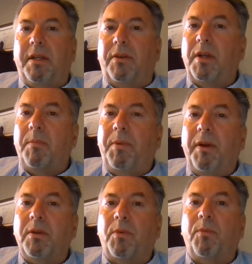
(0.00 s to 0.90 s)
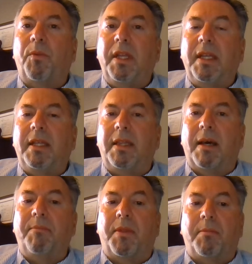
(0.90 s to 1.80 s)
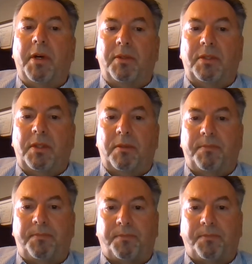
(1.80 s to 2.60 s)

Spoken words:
during a period when we need them the most.